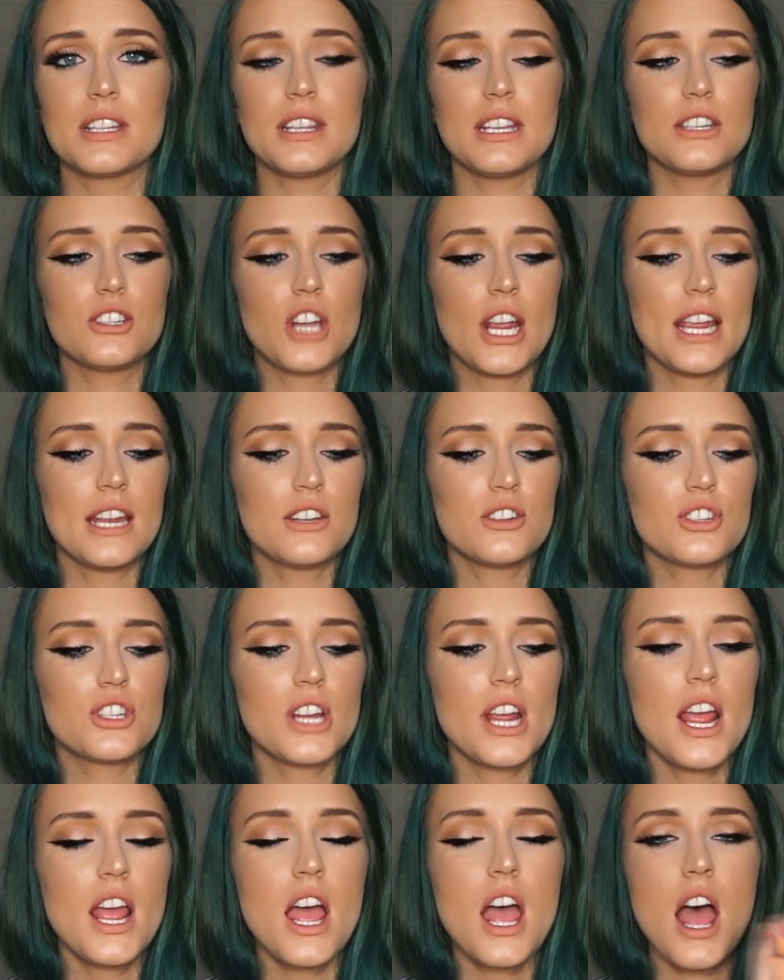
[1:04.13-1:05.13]
that they
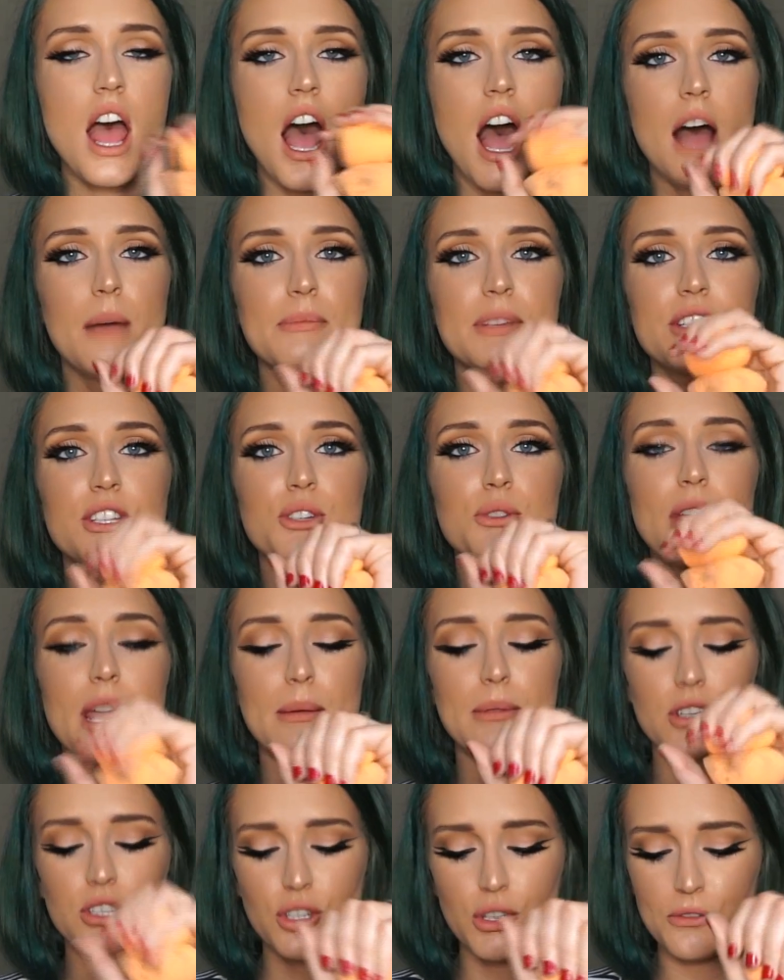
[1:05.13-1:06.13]
changed. These two came
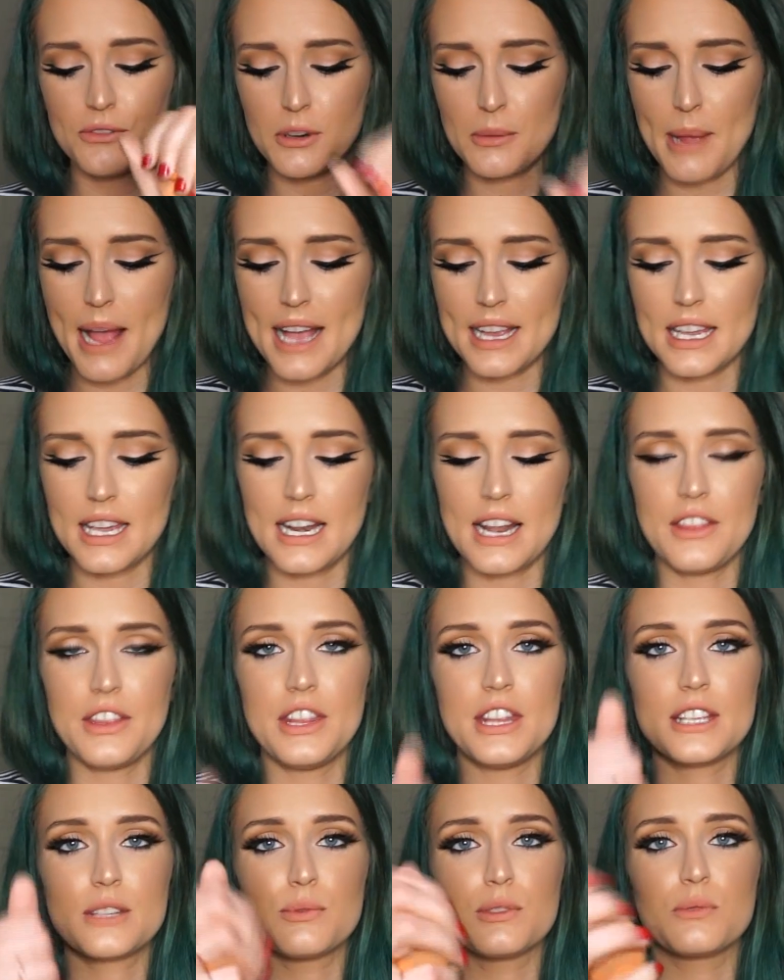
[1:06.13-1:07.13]
in a 2-for packet,
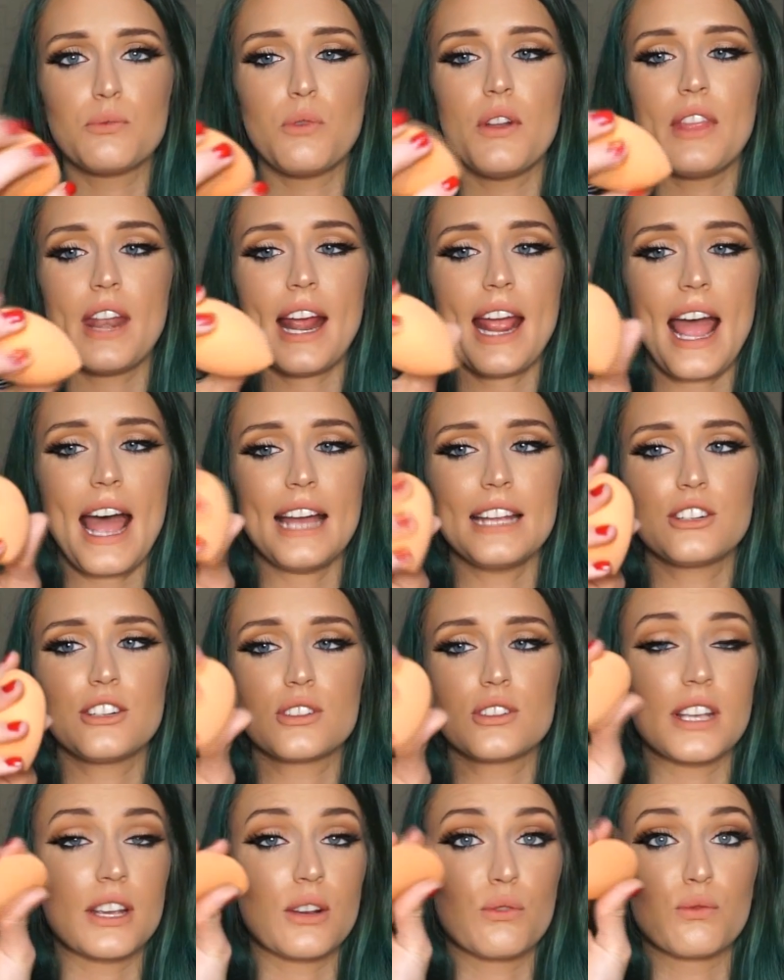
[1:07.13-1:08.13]
and this was one that I had
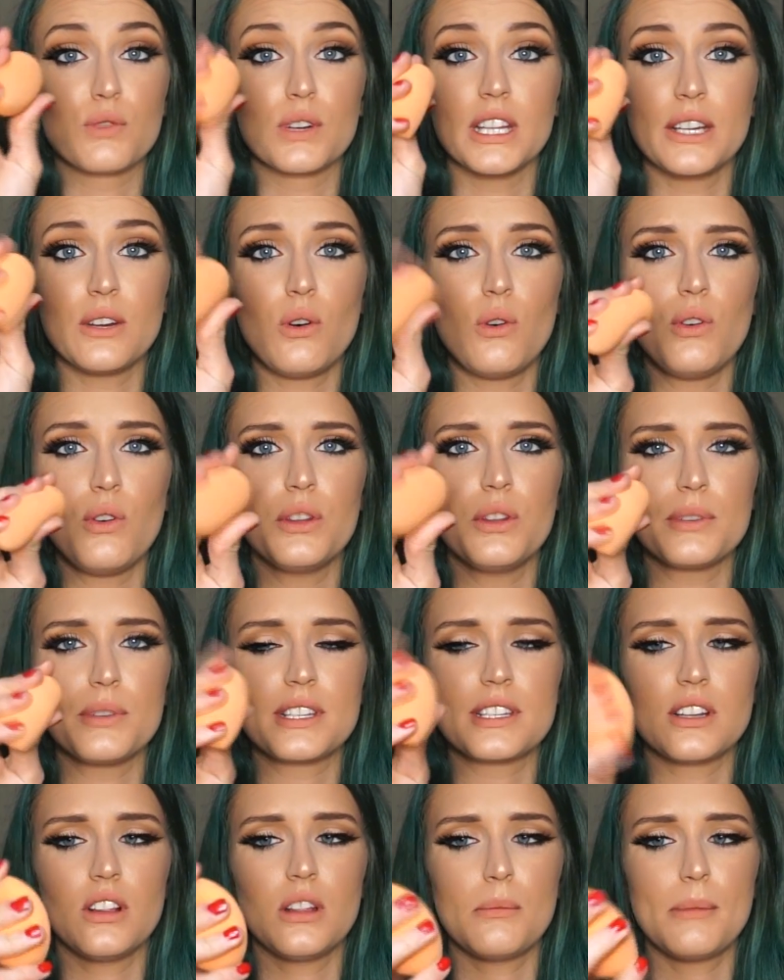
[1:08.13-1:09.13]
just like really old that was
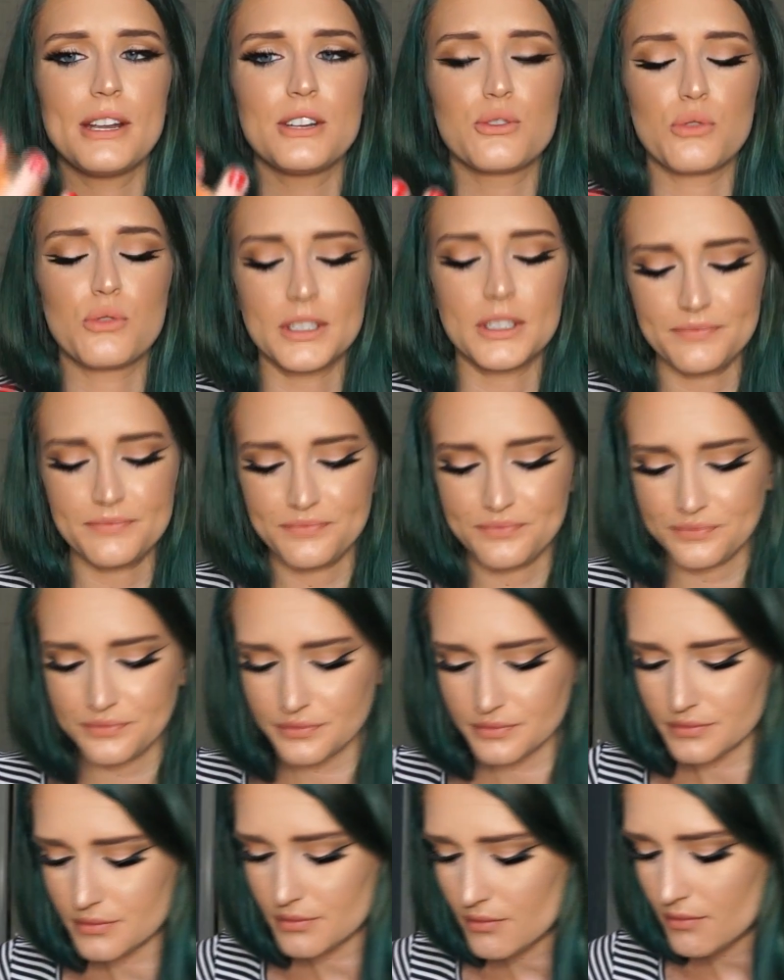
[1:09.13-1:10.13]
still in my drawer.
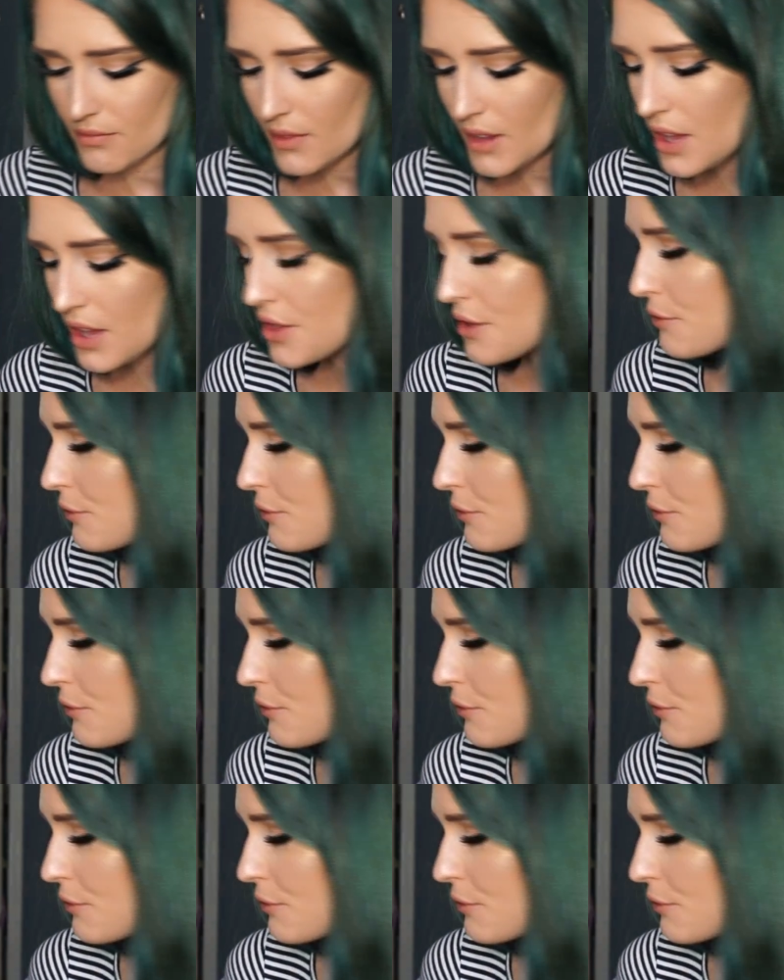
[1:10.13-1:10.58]
The